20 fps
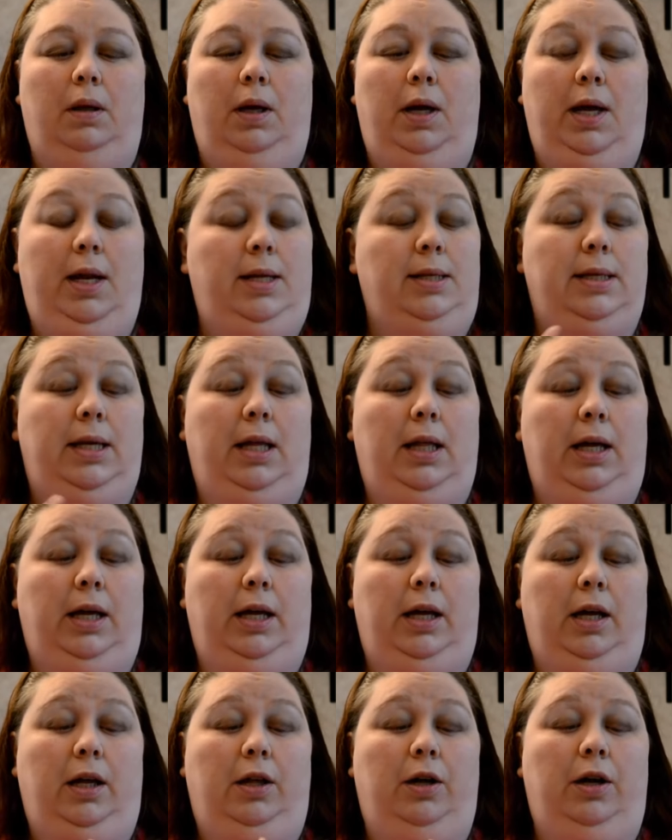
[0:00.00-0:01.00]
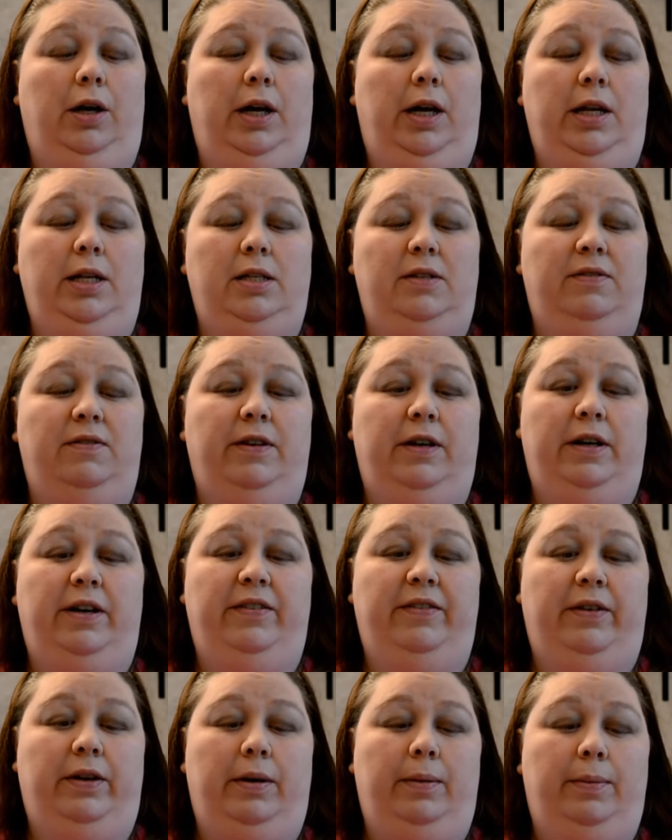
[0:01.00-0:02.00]
And it's LA color, and it's very,
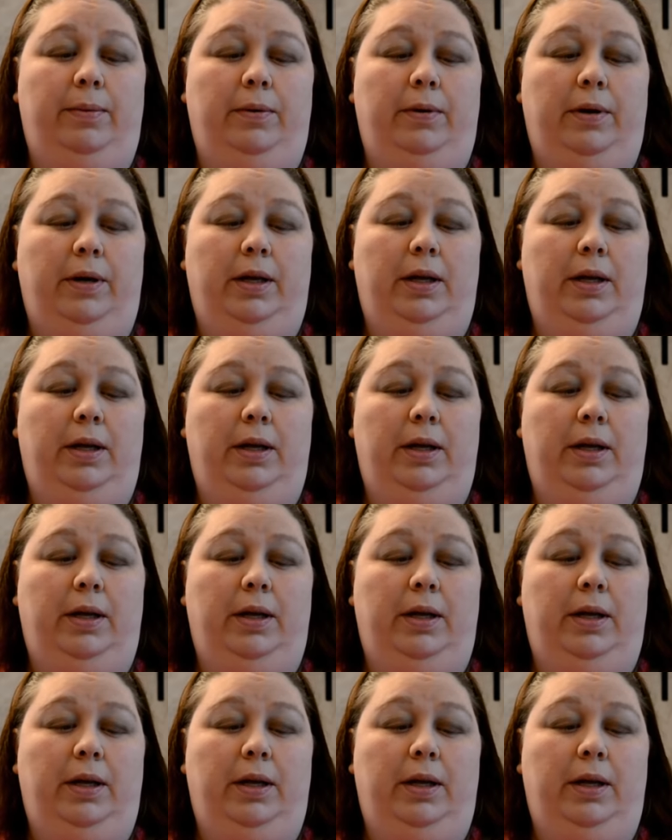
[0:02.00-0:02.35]
very pretty.